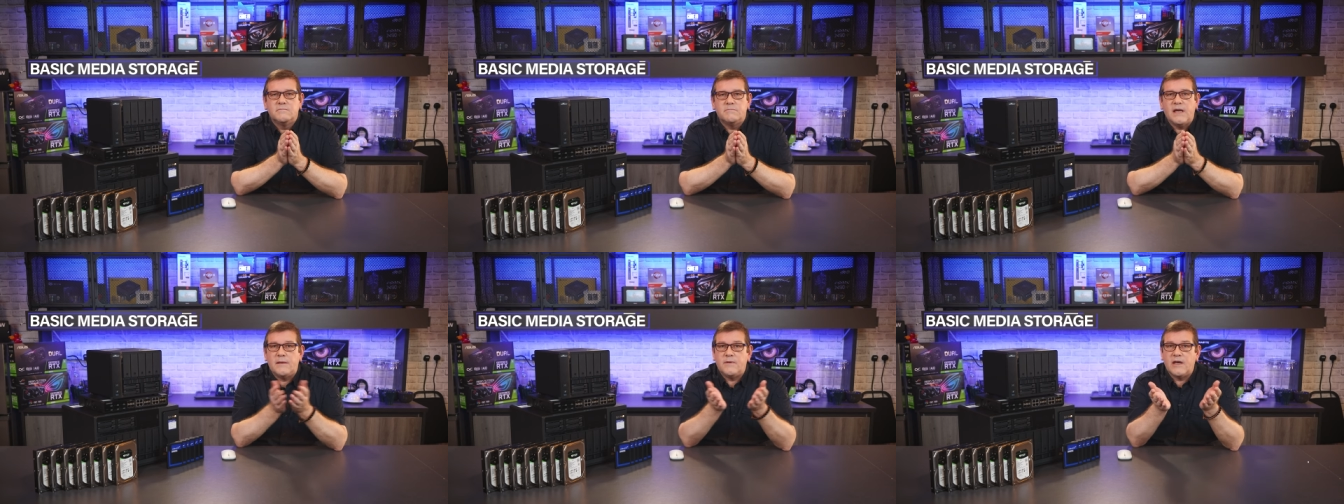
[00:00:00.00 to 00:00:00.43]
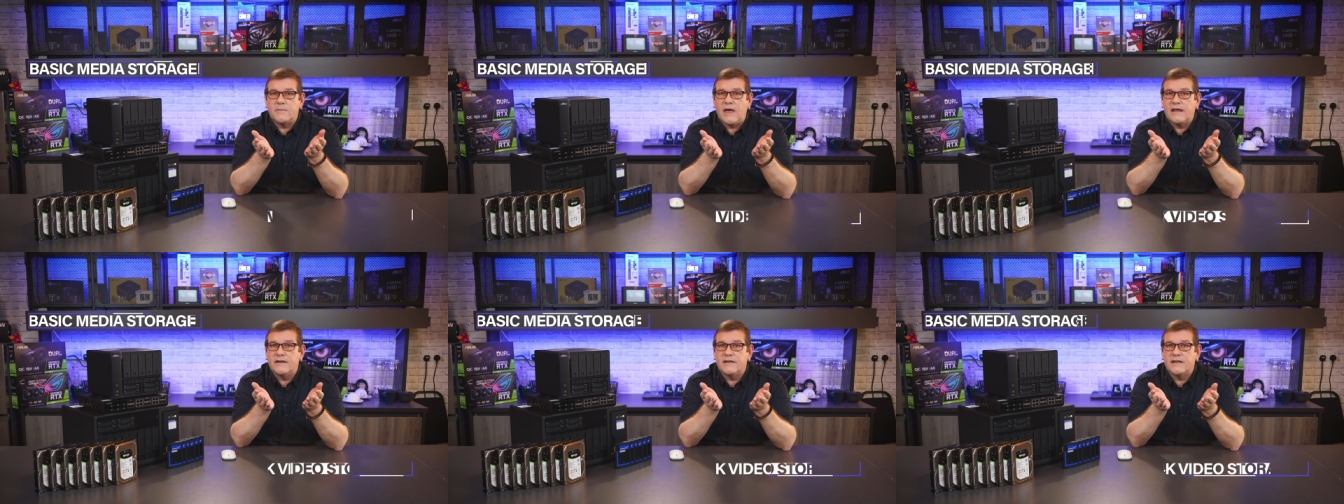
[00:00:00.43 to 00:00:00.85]
Maybe I'm
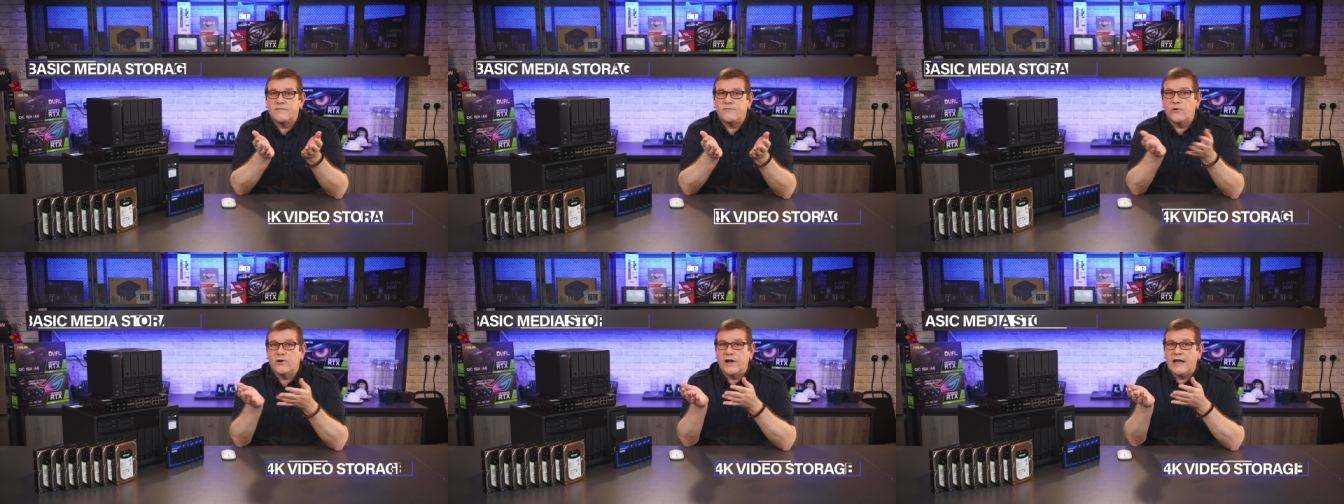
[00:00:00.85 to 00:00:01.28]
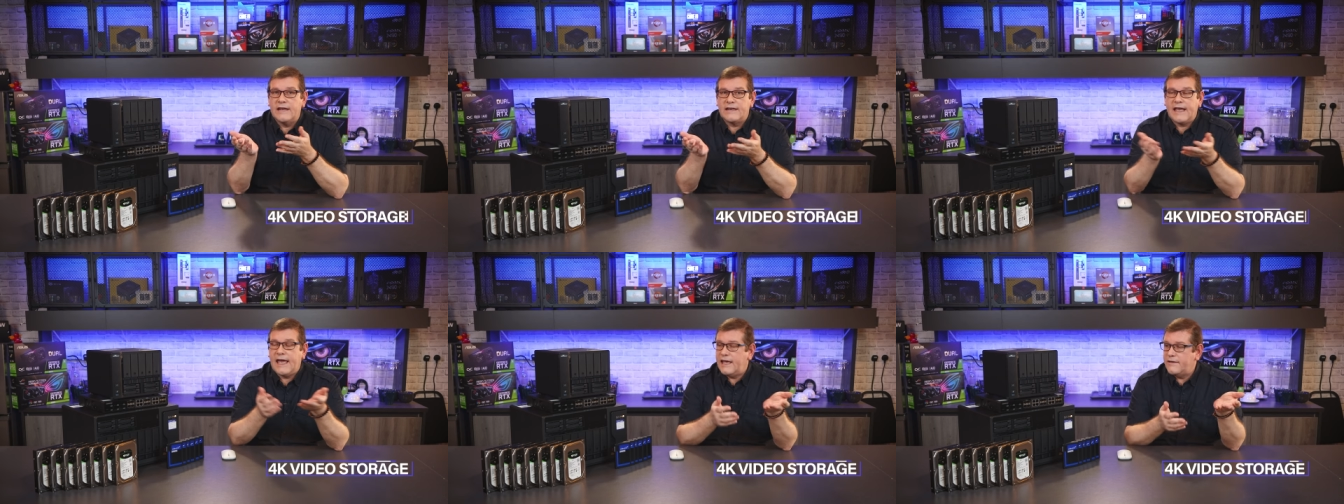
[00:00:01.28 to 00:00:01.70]
editing 4 or
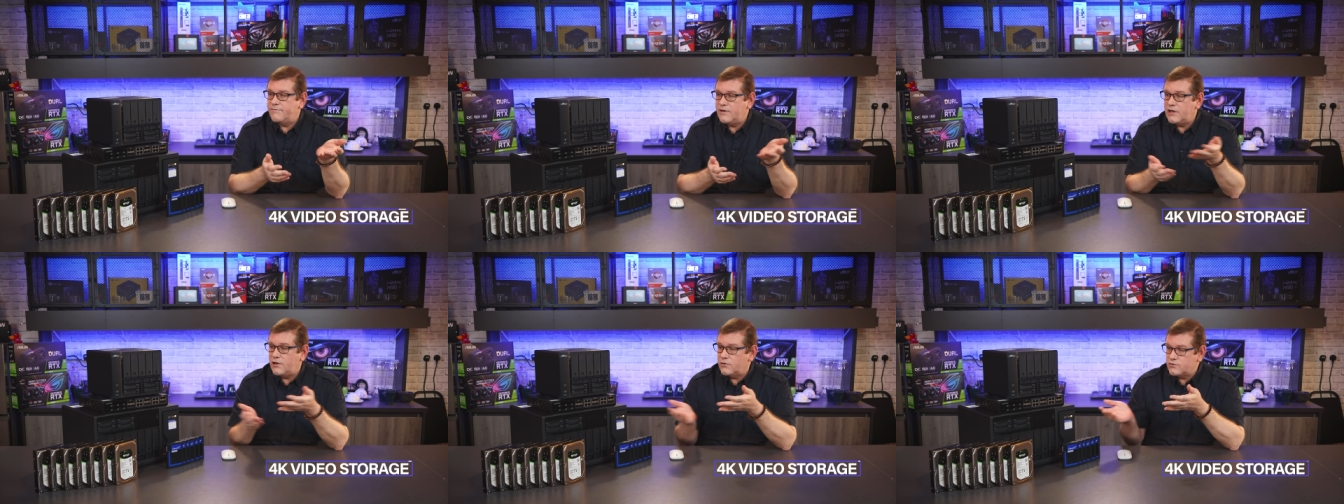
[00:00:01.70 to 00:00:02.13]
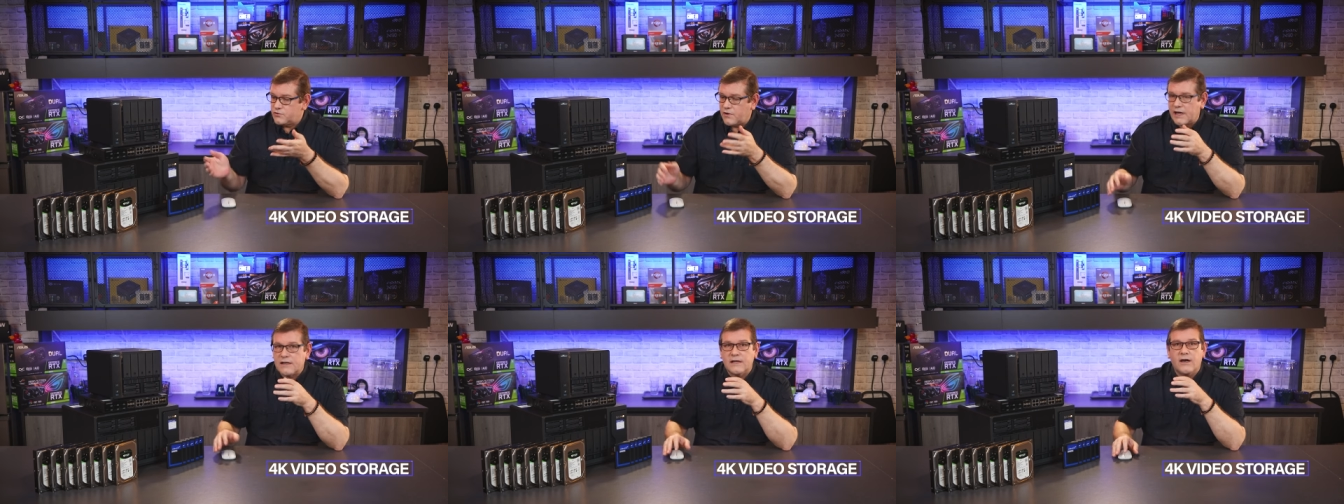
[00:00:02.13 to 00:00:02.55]
8K video
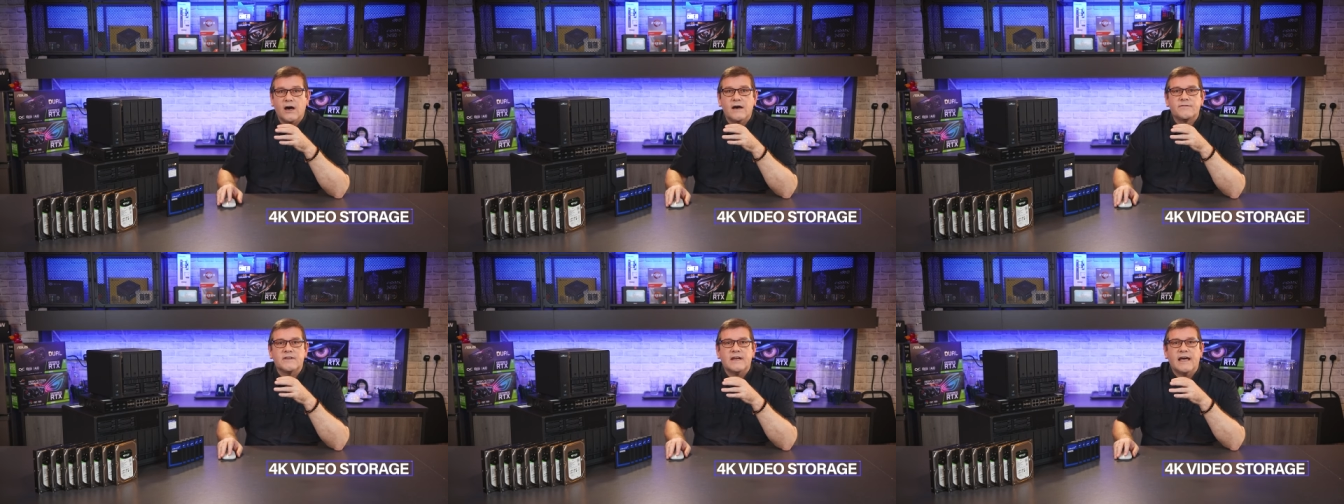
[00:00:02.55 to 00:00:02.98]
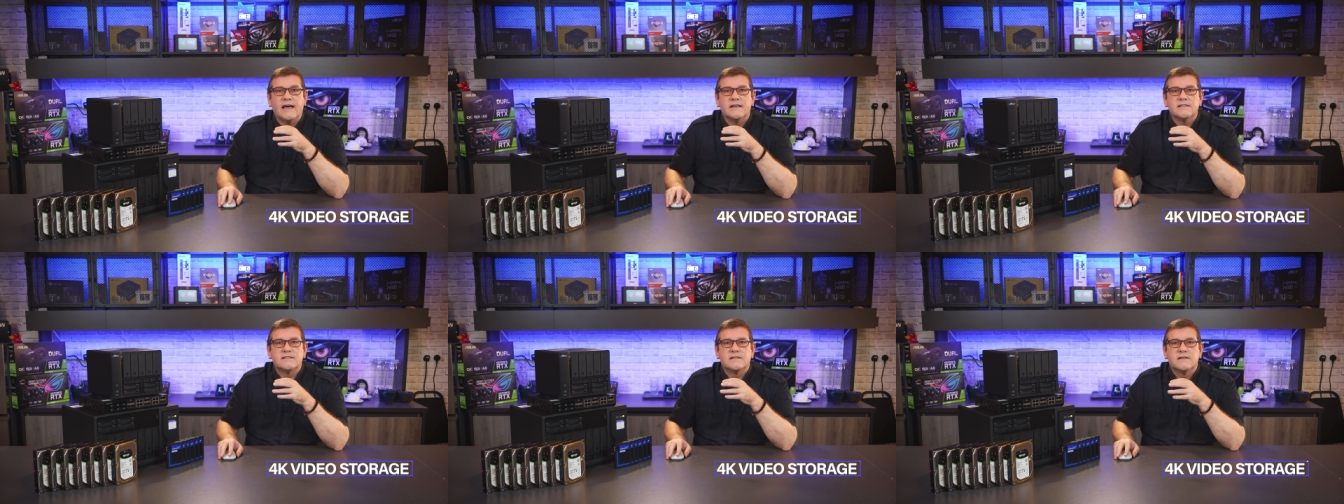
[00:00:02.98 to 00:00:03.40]
directly off the
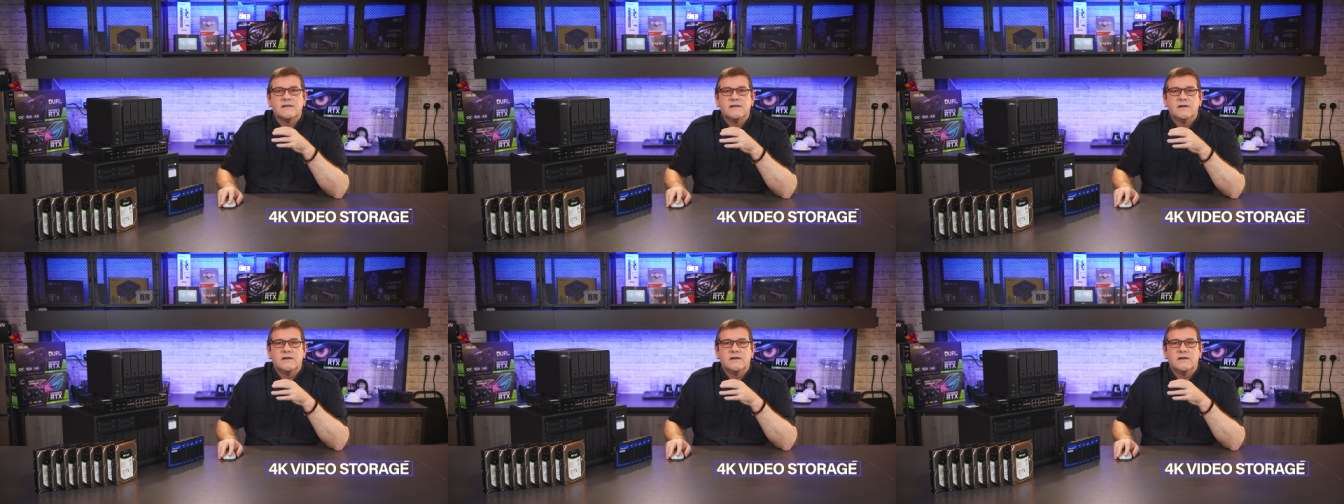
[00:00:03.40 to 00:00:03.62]
NAS.